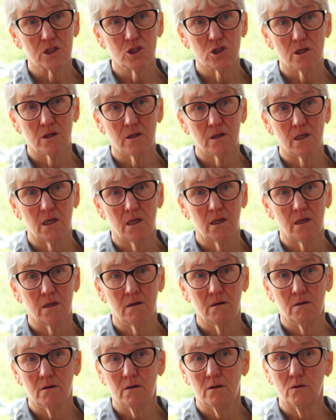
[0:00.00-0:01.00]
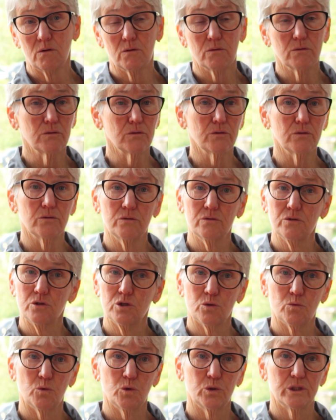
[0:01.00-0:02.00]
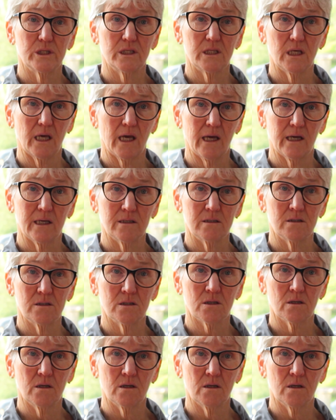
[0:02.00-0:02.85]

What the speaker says: journey or towards the end.